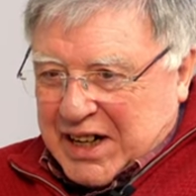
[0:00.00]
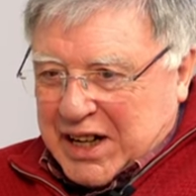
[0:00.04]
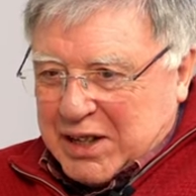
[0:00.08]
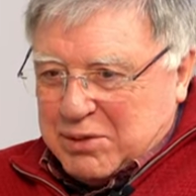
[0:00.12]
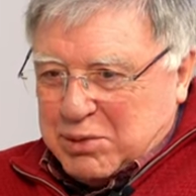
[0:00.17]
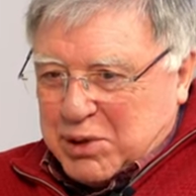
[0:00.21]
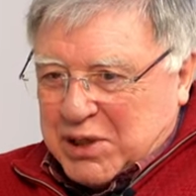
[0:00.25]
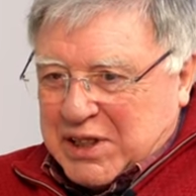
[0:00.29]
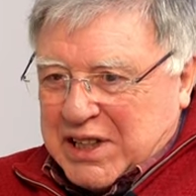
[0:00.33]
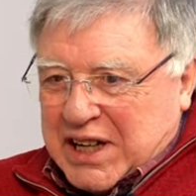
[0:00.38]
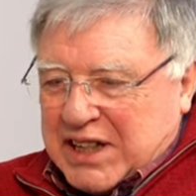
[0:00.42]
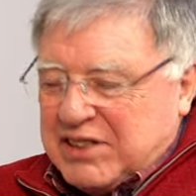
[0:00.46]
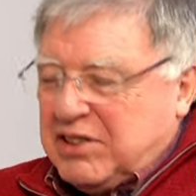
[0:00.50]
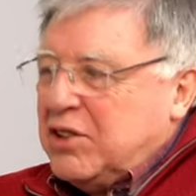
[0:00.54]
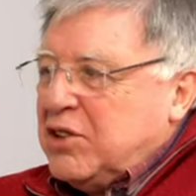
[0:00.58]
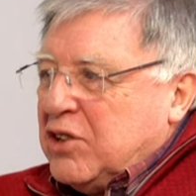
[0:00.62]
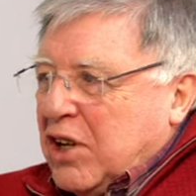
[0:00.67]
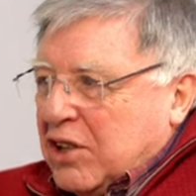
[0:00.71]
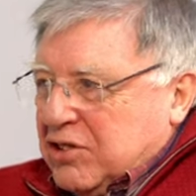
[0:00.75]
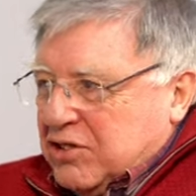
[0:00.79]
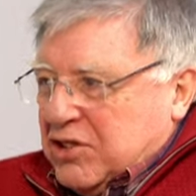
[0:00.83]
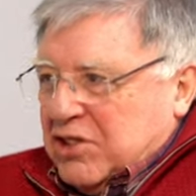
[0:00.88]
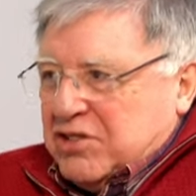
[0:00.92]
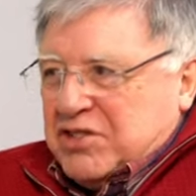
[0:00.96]
I would like
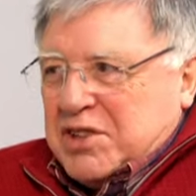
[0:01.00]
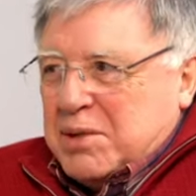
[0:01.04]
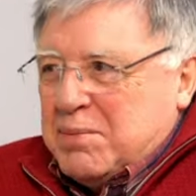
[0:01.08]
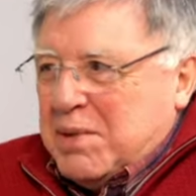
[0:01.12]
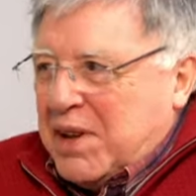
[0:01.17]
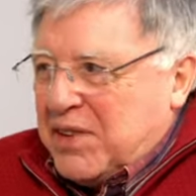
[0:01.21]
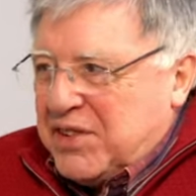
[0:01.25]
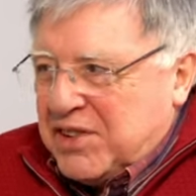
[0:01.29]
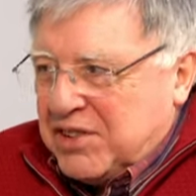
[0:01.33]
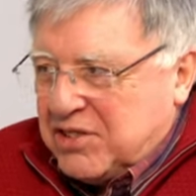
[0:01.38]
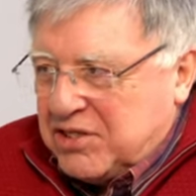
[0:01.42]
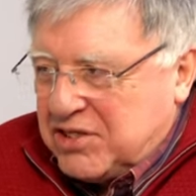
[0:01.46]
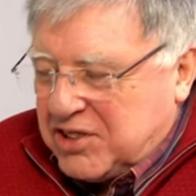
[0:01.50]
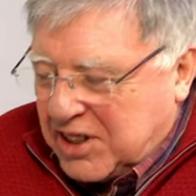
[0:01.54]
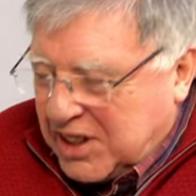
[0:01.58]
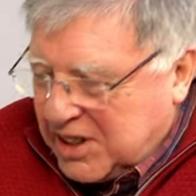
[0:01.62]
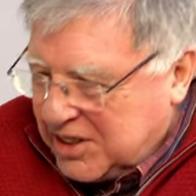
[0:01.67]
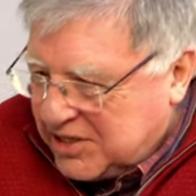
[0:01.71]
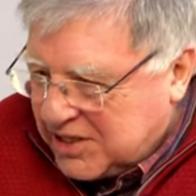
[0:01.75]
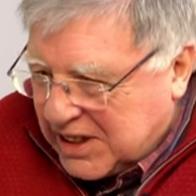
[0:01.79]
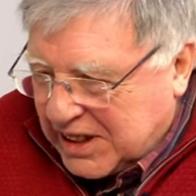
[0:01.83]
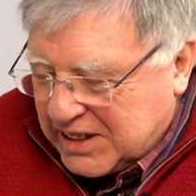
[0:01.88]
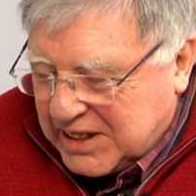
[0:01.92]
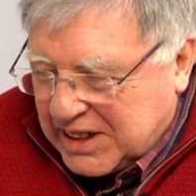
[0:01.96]
not just the Methodist
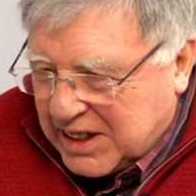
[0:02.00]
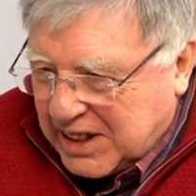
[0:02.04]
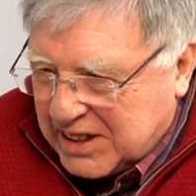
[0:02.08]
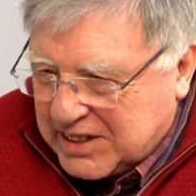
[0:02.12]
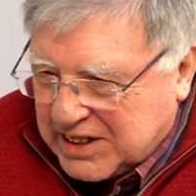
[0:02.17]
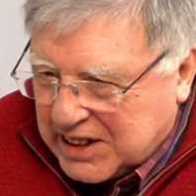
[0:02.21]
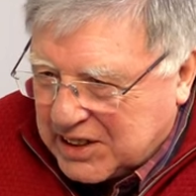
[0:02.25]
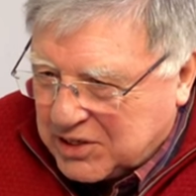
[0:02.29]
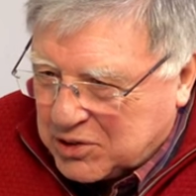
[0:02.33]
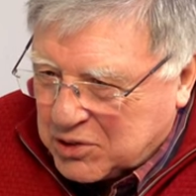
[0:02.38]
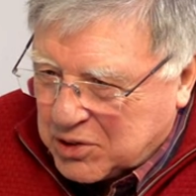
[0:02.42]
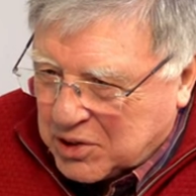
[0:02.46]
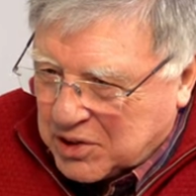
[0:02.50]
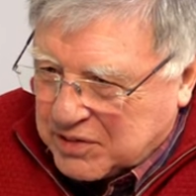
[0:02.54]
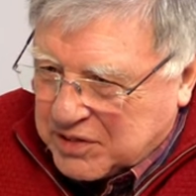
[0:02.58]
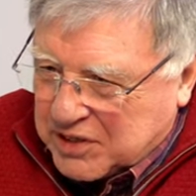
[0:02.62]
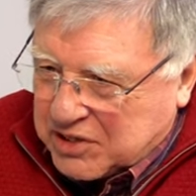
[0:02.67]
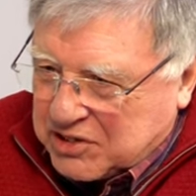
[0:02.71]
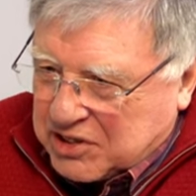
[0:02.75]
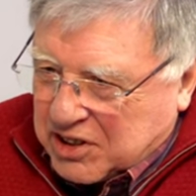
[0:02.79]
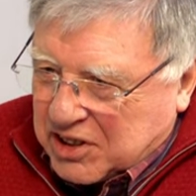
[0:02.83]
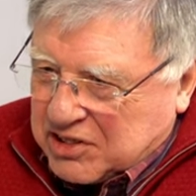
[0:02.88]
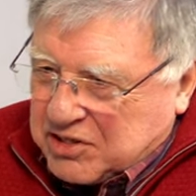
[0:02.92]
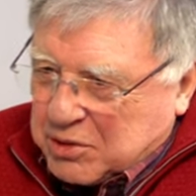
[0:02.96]
Church. I, I think all of
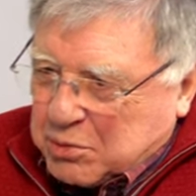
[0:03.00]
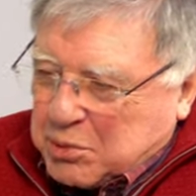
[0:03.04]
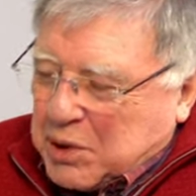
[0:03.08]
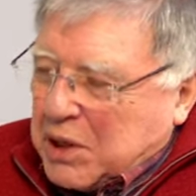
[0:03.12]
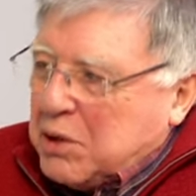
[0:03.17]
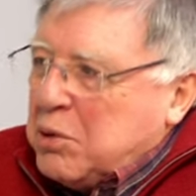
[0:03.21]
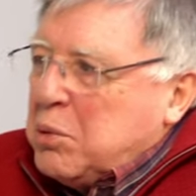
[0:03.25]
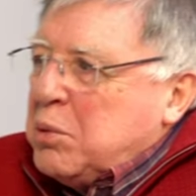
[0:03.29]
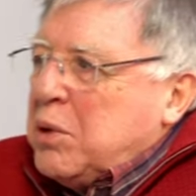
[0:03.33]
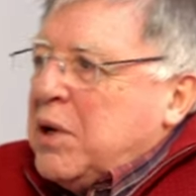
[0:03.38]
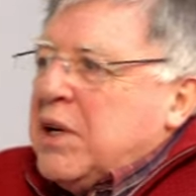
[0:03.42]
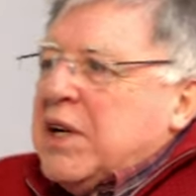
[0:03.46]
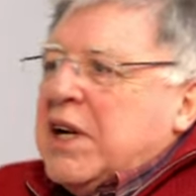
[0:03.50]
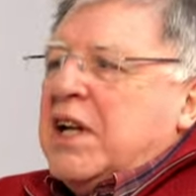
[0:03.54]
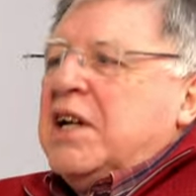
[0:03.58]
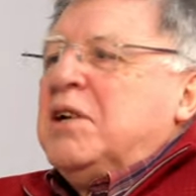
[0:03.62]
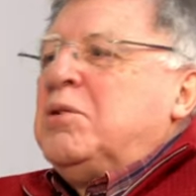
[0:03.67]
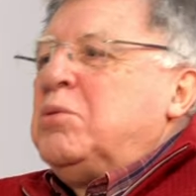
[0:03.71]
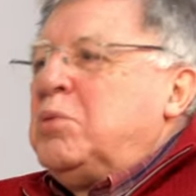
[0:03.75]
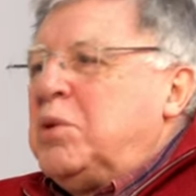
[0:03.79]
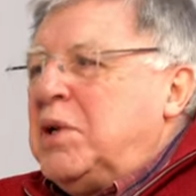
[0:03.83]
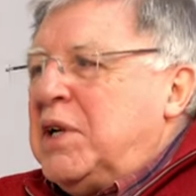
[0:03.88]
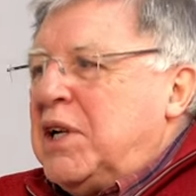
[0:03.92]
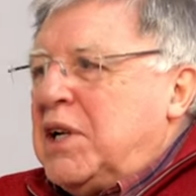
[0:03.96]
the church. We're we're in
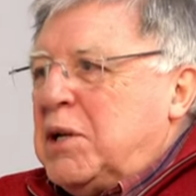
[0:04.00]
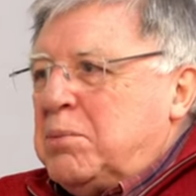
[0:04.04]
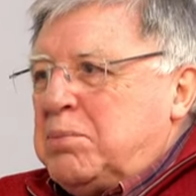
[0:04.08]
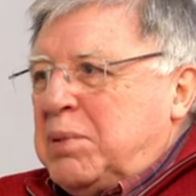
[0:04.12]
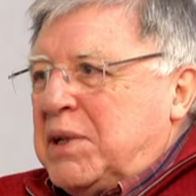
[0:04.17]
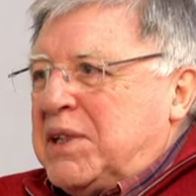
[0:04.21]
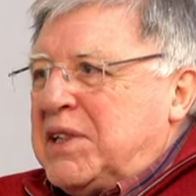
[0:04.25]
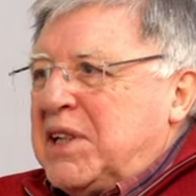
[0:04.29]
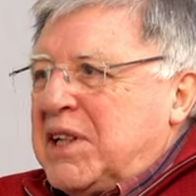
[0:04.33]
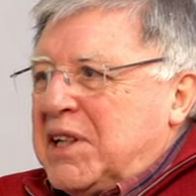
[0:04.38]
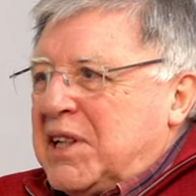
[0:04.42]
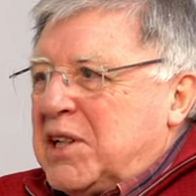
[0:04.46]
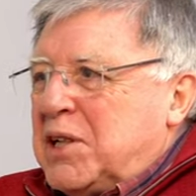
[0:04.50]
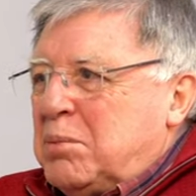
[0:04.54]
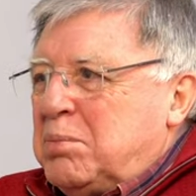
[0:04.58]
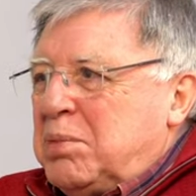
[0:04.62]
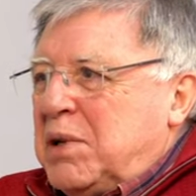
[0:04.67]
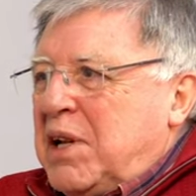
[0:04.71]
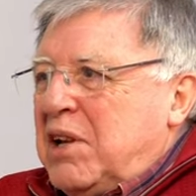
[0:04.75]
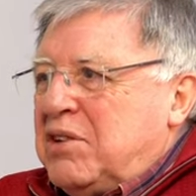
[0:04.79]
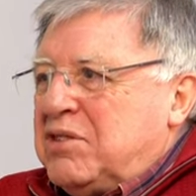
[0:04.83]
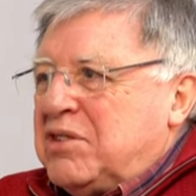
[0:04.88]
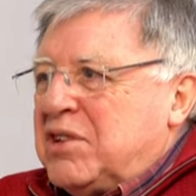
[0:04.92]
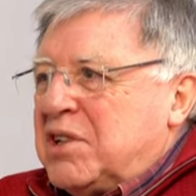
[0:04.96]
a we're in a particular
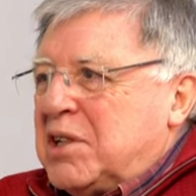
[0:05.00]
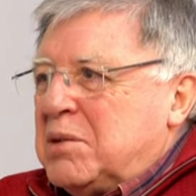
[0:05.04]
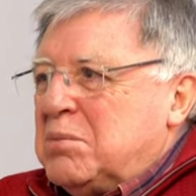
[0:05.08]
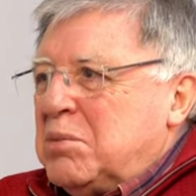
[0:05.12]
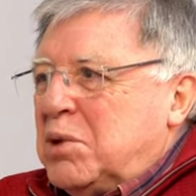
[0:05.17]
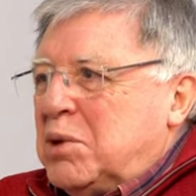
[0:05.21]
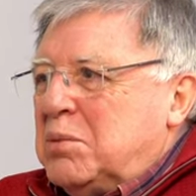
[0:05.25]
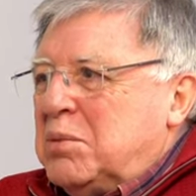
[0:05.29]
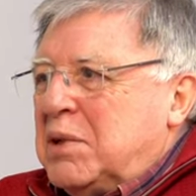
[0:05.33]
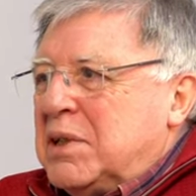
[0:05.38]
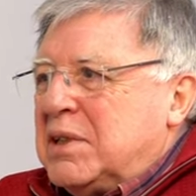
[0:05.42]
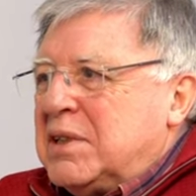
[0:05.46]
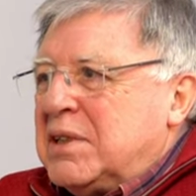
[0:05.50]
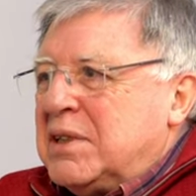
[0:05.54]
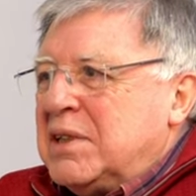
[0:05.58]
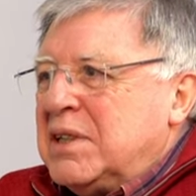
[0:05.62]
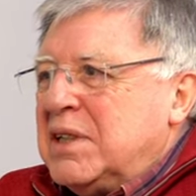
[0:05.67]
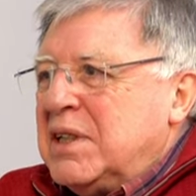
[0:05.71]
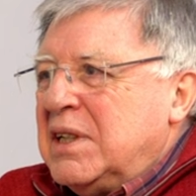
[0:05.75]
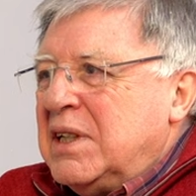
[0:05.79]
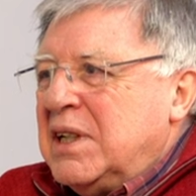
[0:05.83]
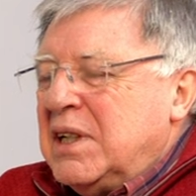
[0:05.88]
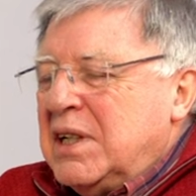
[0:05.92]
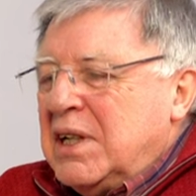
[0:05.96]
place at the moment
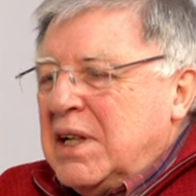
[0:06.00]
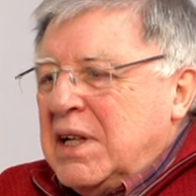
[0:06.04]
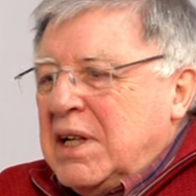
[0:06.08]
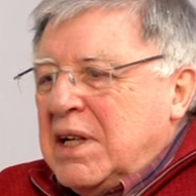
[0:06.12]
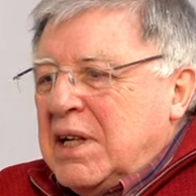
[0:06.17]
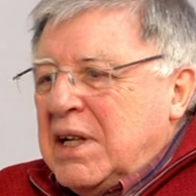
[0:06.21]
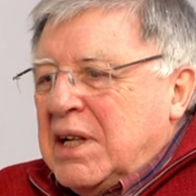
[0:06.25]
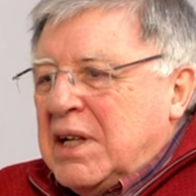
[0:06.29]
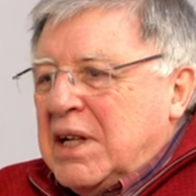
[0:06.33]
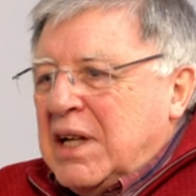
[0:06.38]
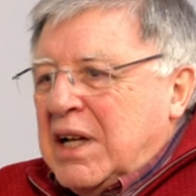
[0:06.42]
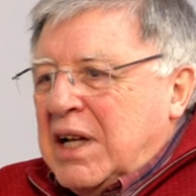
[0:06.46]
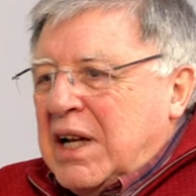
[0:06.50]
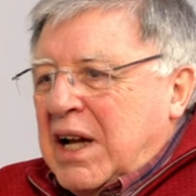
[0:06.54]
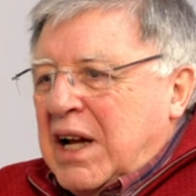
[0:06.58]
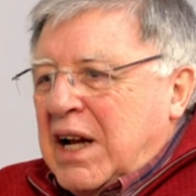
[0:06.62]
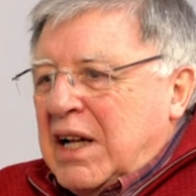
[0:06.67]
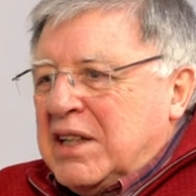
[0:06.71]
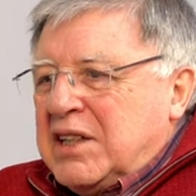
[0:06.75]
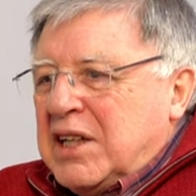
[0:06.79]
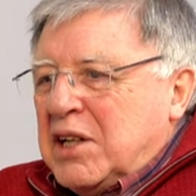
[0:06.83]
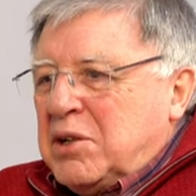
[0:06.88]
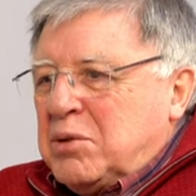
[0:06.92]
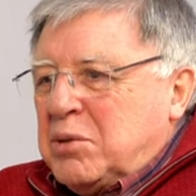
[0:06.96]

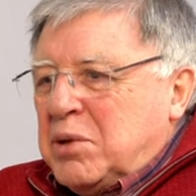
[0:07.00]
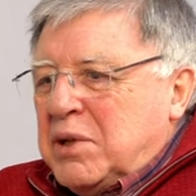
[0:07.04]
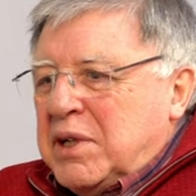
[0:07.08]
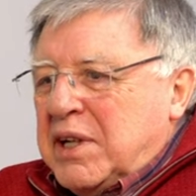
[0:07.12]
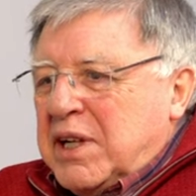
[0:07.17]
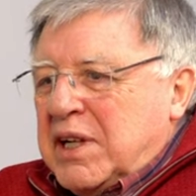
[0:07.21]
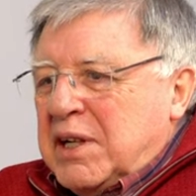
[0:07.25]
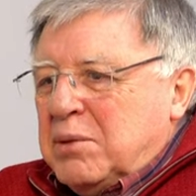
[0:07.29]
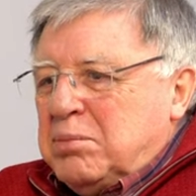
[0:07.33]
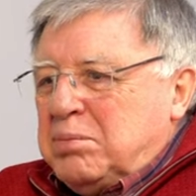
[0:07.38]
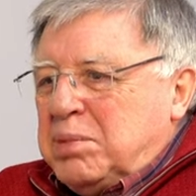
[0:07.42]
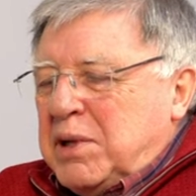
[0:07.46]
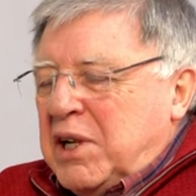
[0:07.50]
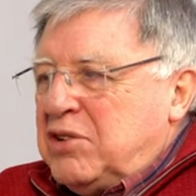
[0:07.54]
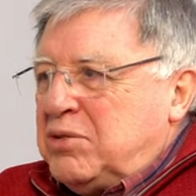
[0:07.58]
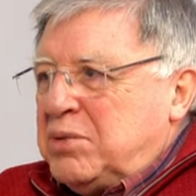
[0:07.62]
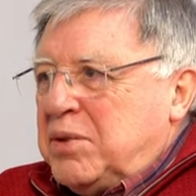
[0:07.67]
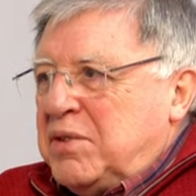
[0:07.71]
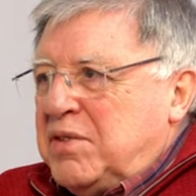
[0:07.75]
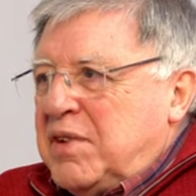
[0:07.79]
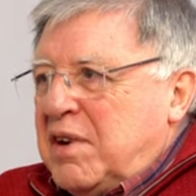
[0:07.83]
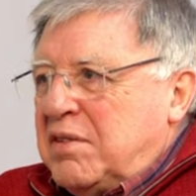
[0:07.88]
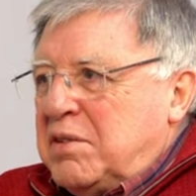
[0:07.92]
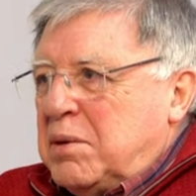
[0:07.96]
I think we're in a
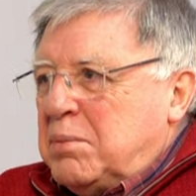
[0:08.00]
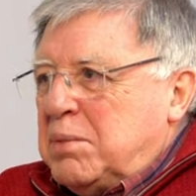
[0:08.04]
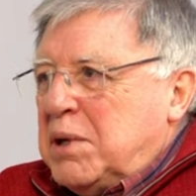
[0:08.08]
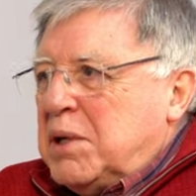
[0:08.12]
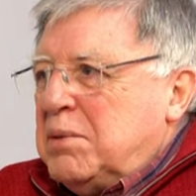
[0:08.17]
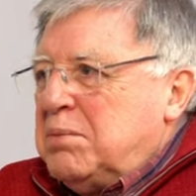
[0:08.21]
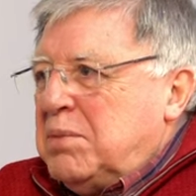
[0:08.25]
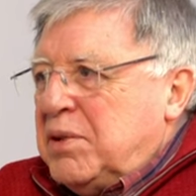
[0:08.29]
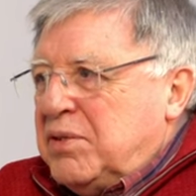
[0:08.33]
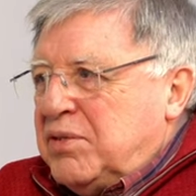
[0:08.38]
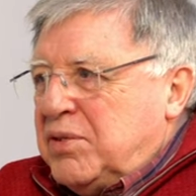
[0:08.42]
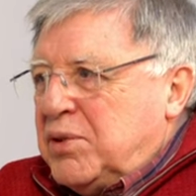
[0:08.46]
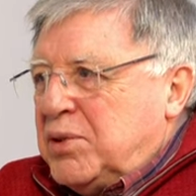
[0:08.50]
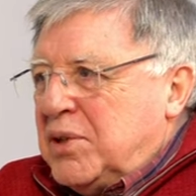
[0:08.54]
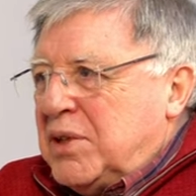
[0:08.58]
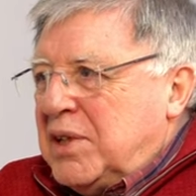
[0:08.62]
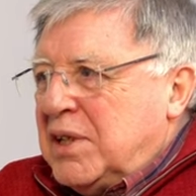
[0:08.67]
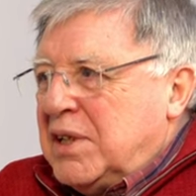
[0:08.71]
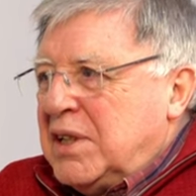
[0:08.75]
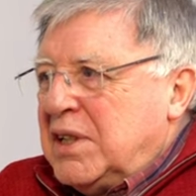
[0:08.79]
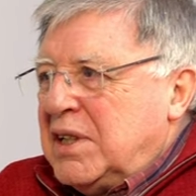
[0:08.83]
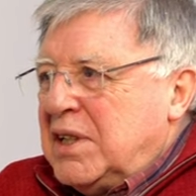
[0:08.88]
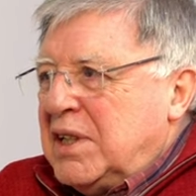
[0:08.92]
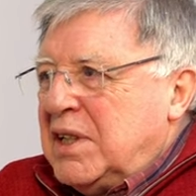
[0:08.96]
place we've never been
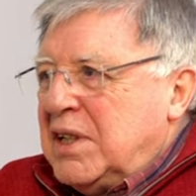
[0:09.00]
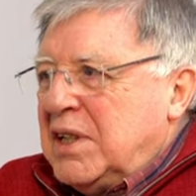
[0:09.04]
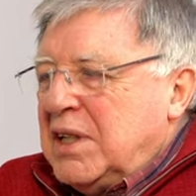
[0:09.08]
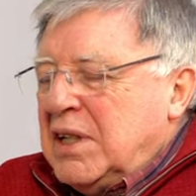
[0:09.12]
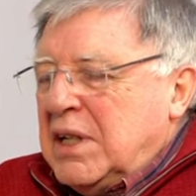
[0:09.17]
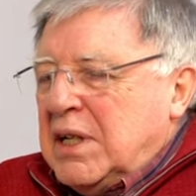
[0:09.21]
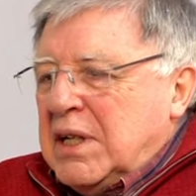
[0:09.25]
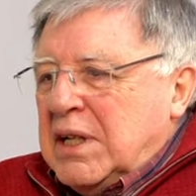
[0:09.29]
before. Mm-hmm.